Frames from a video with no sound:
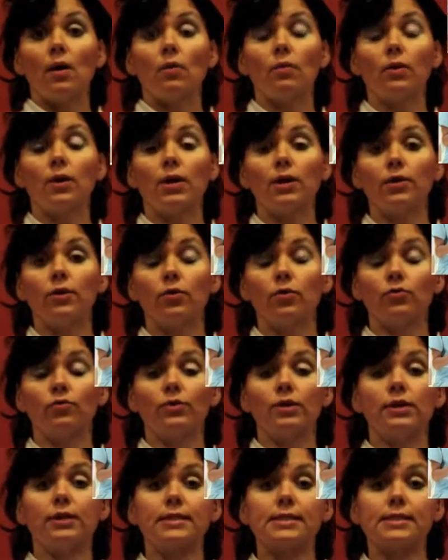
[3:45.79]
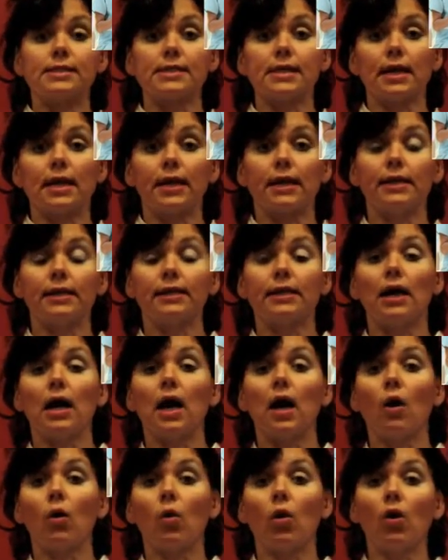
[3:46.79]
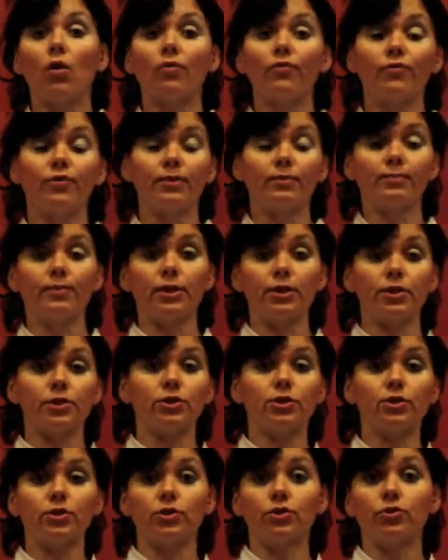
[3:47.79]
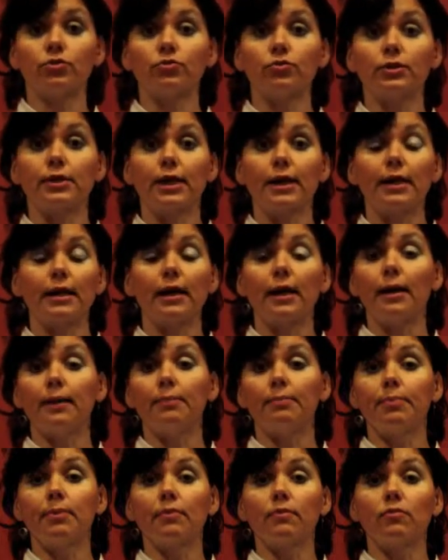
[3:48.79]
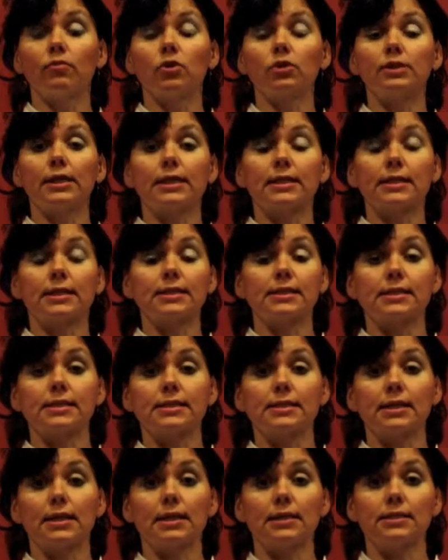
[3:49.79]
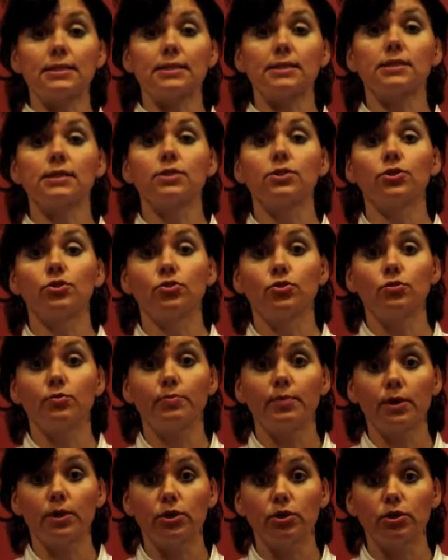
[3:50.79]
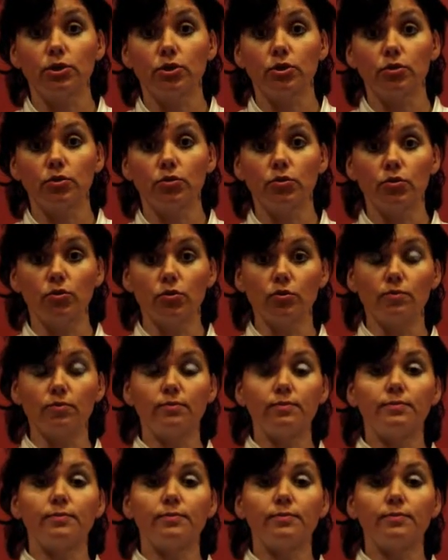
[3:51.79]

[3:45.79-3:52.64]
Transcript: where you will decide how often patient should get up, what exercises should patient do,